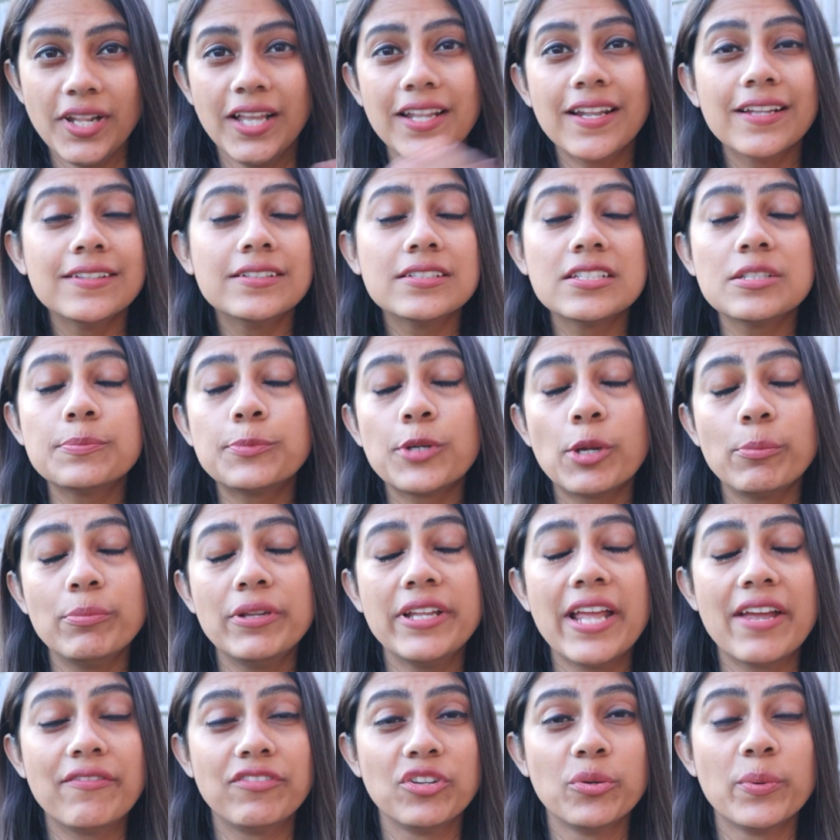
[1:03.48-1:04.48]
Now, this is
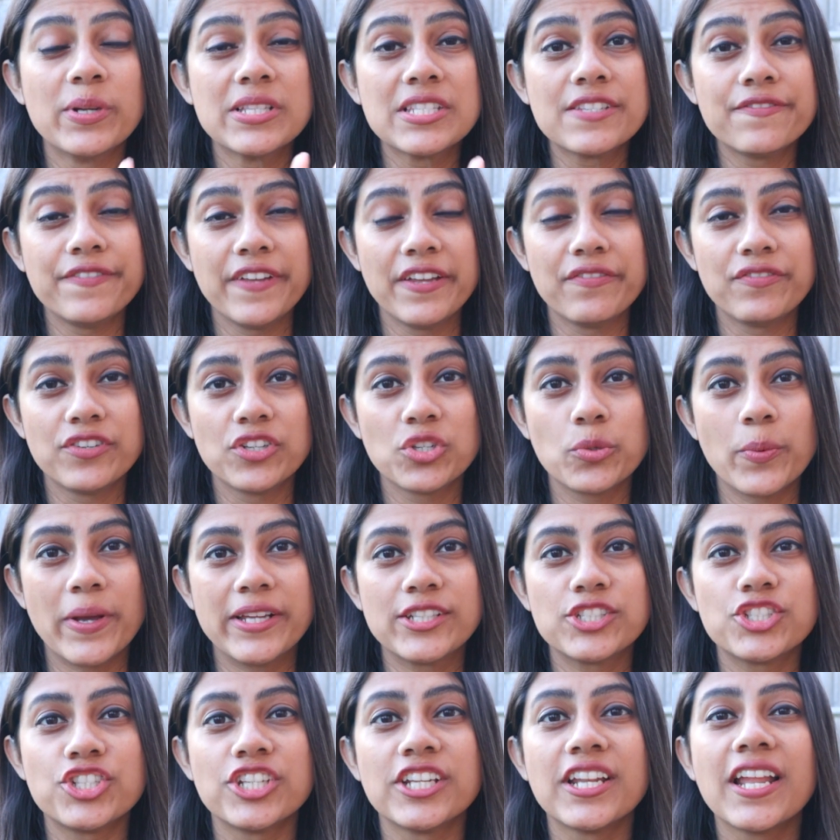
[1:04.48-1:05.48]
probably everyone's favorite
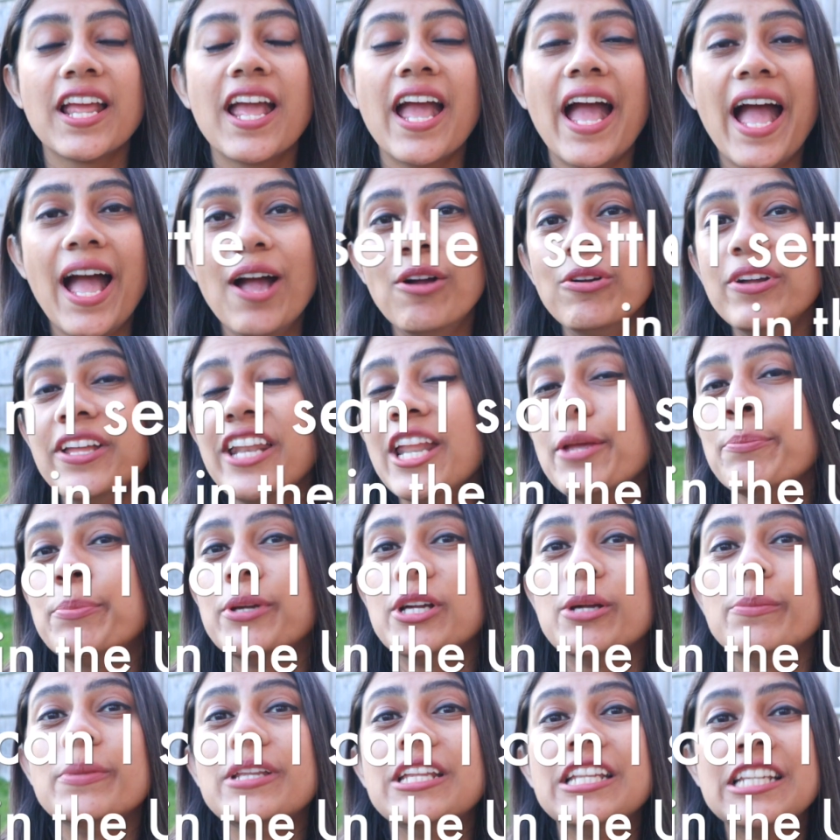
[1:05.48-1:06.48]
question. How can I
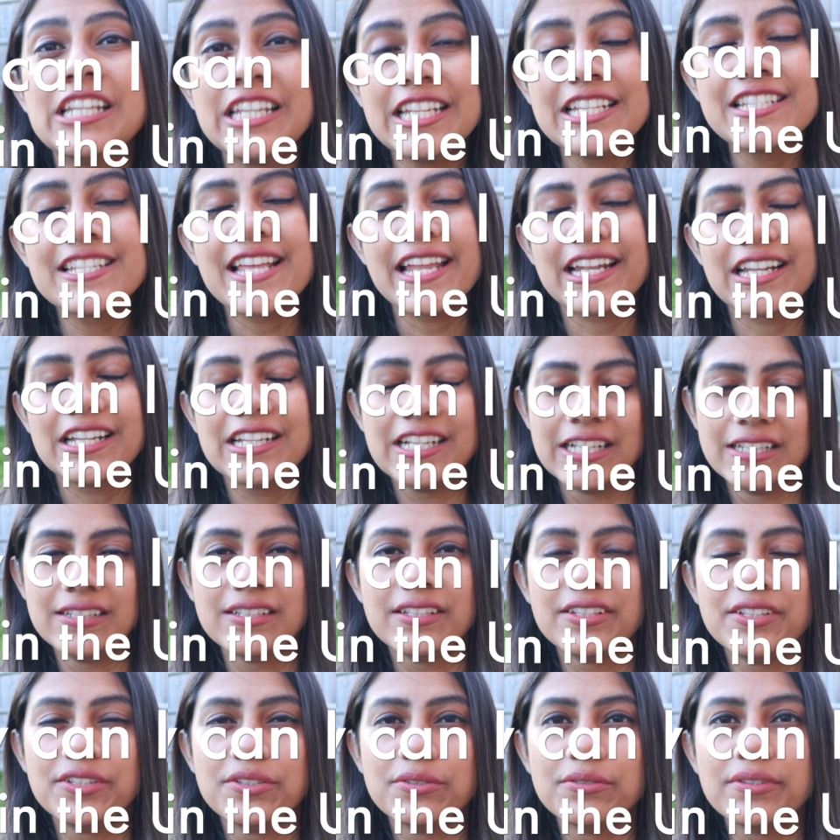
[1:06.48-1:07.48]
permanently settle in
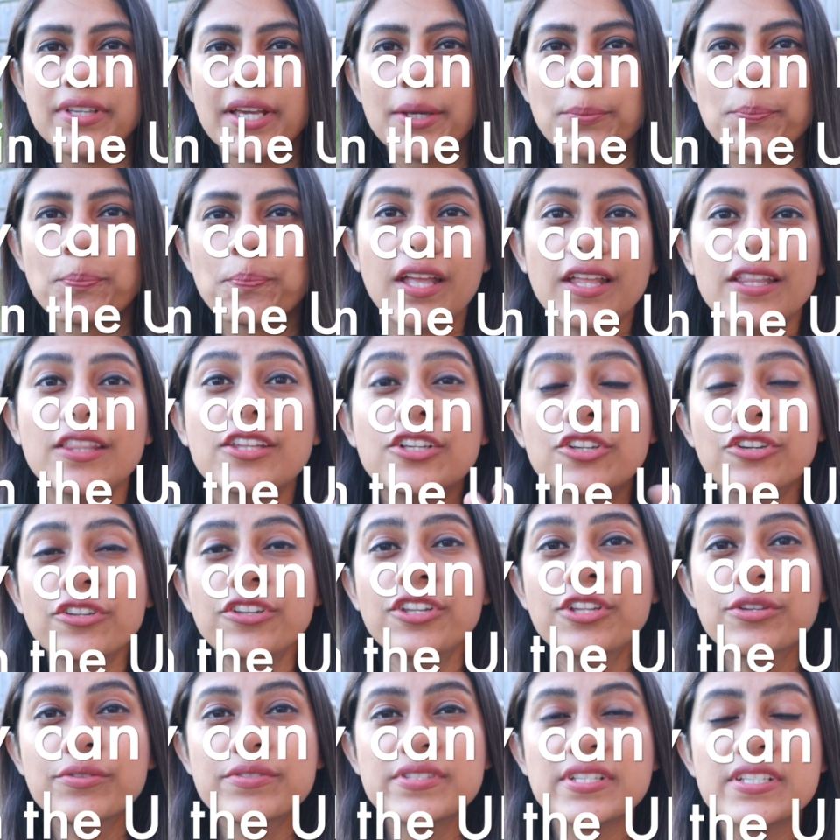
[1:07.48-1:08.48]
the UK? The good
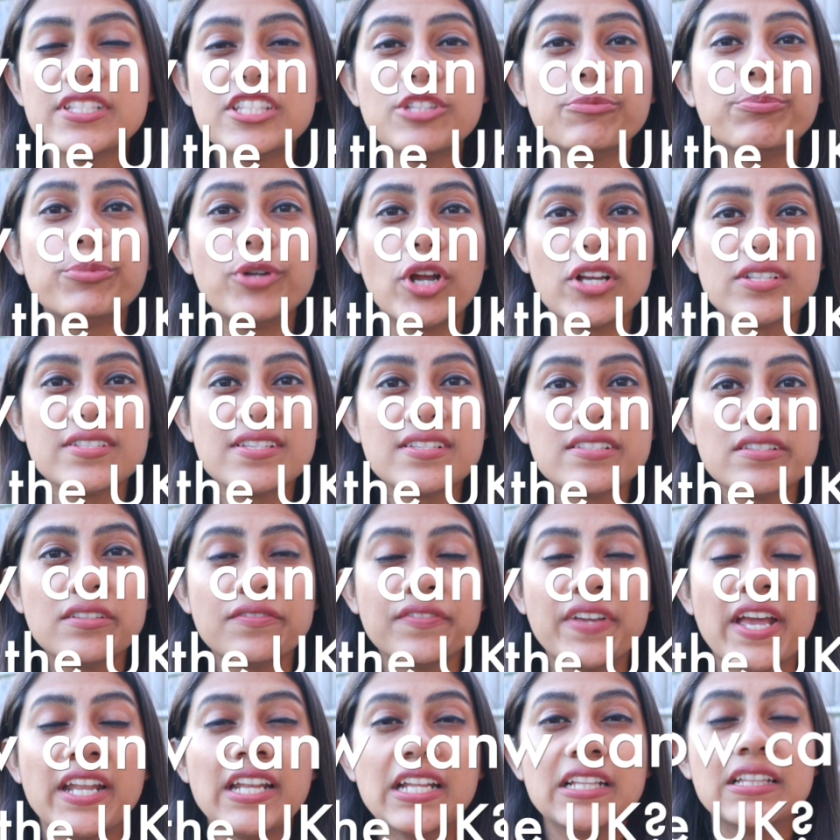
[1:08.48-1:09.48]
news is the process
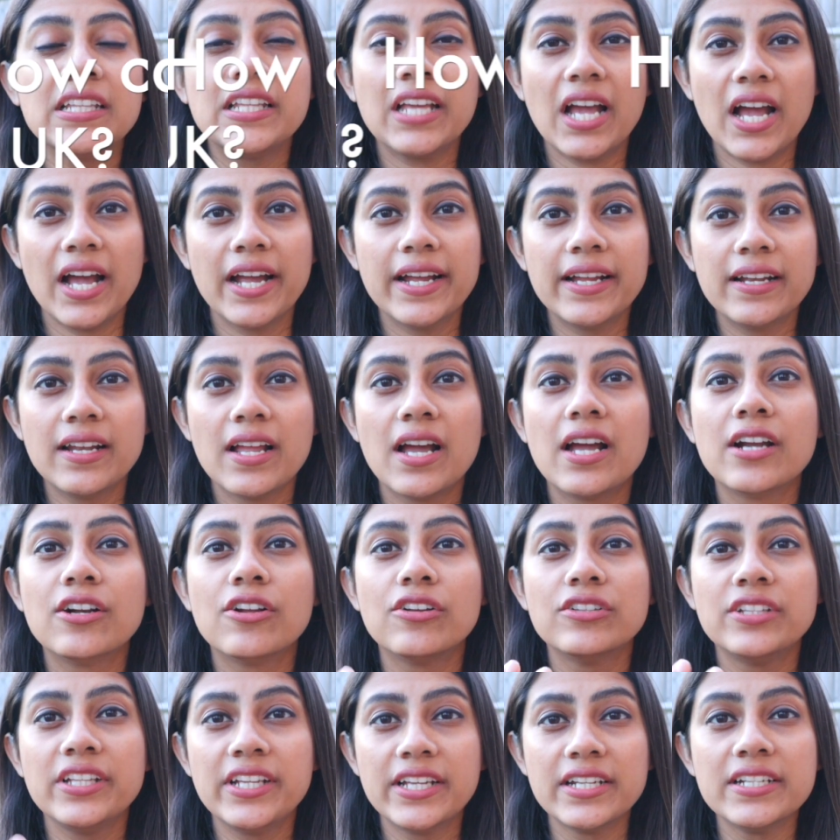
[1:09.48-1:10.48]
of getting the ILR
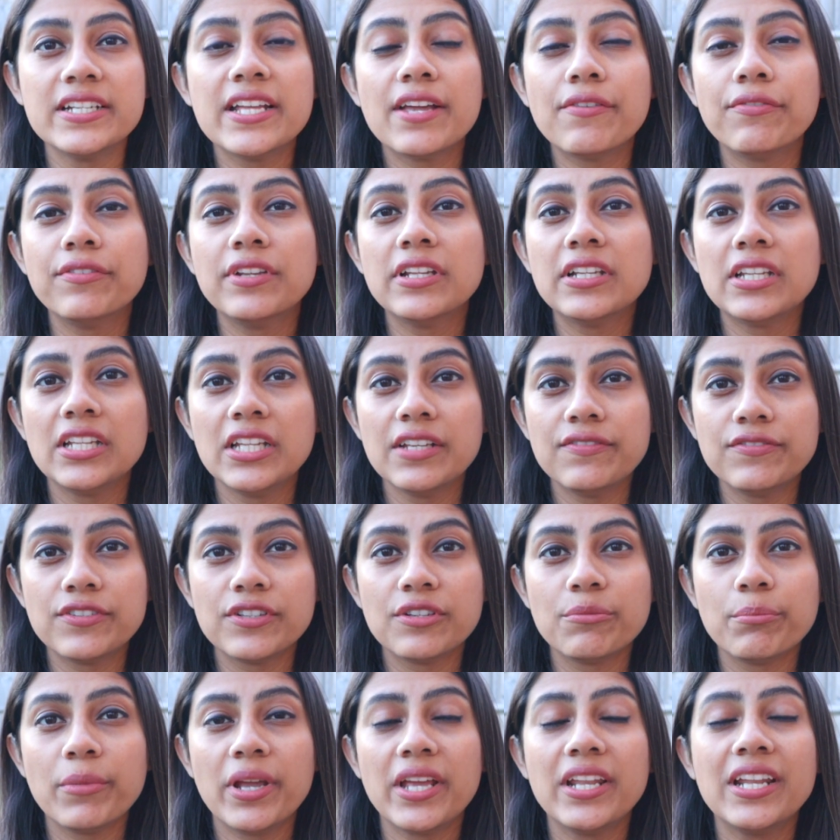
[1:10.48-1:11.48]
or the indefinite leave to
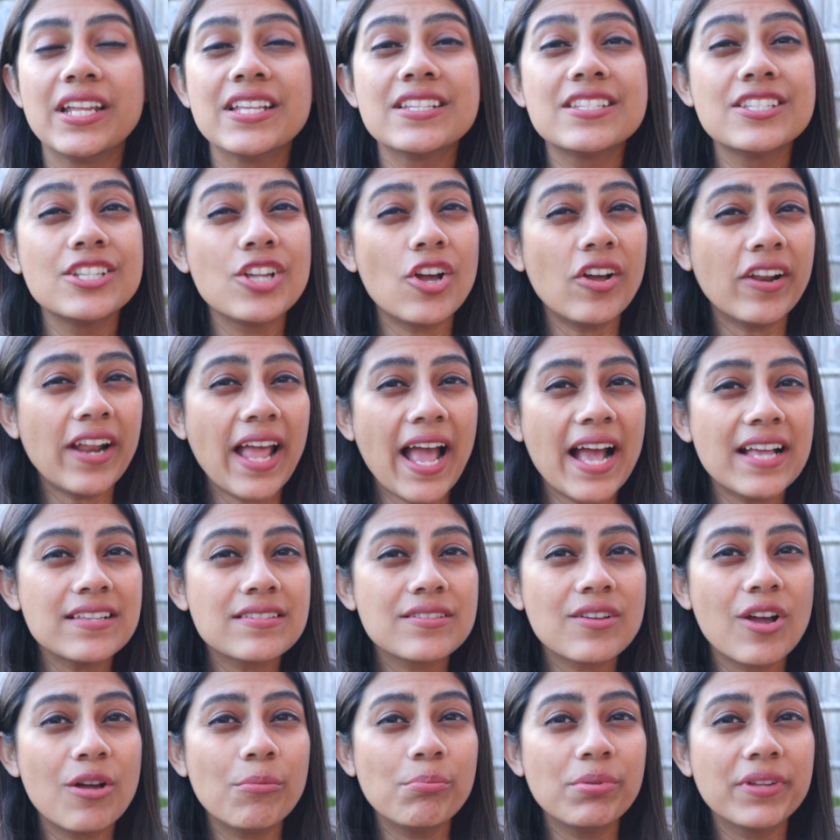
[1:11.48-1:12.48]
remain is not as
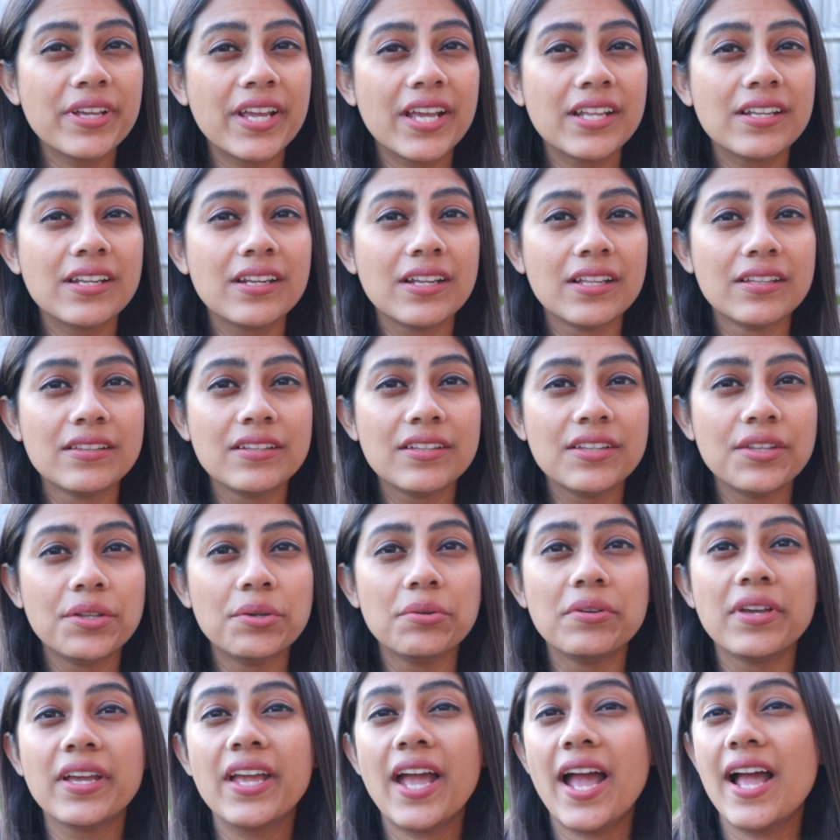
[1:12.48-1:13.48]
complicated in the
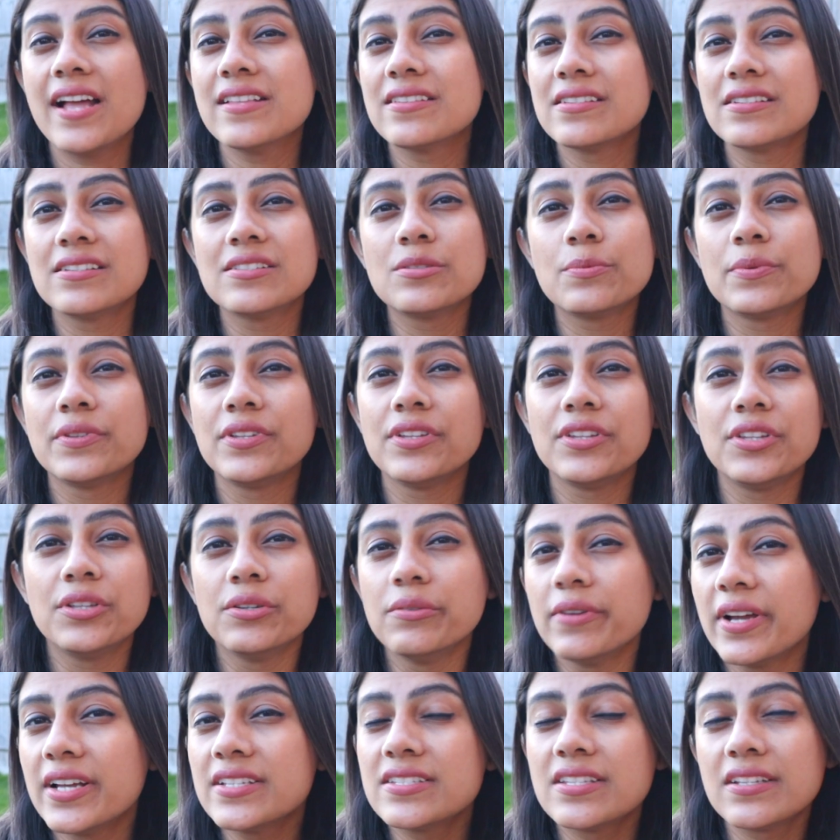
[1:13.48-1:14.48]
UK as it is with
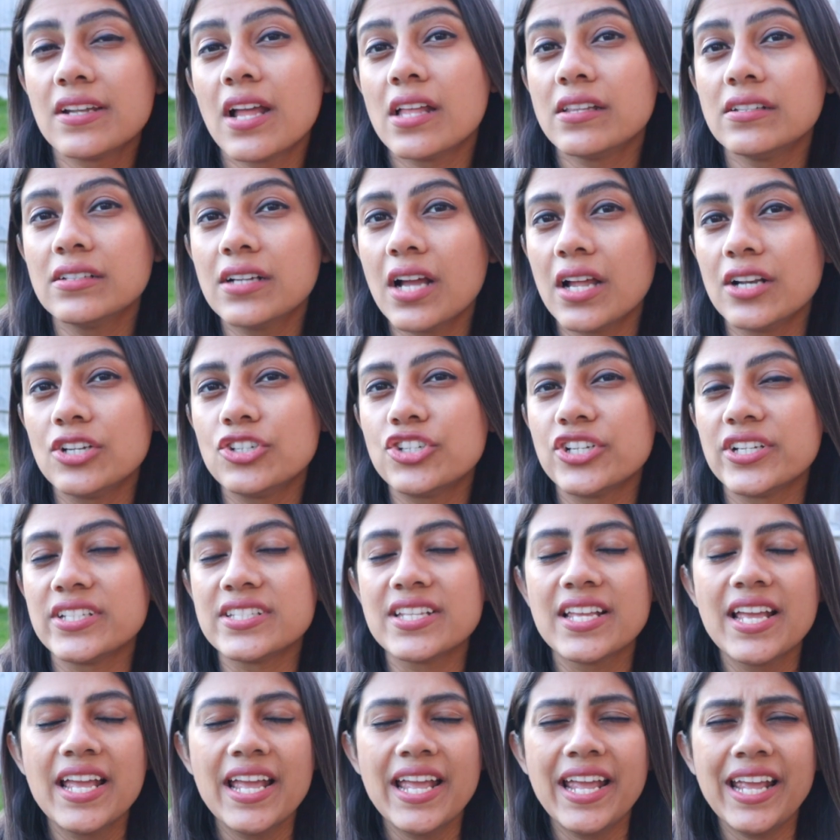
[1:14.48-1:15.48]
the US and other
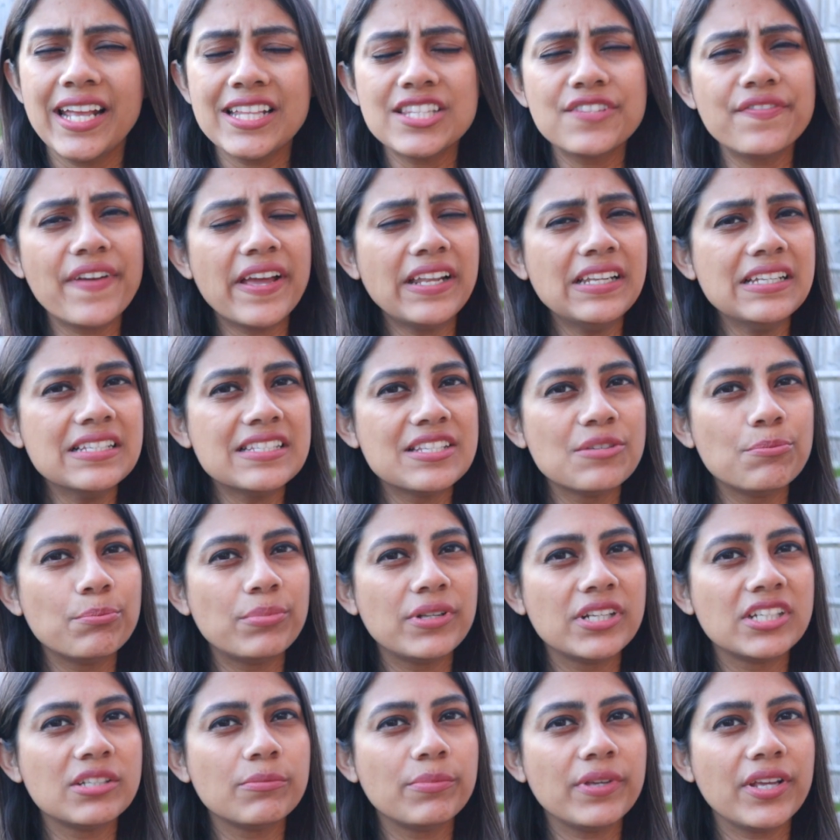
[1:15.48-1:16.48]
countries. It's fairly
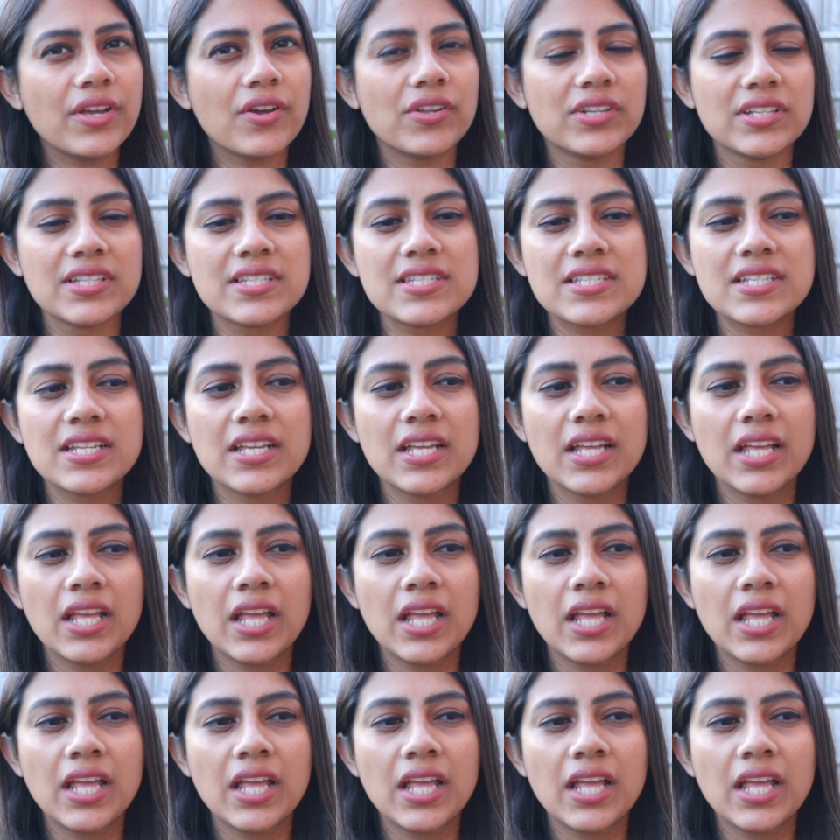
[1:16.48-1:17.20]
simple, to be honest.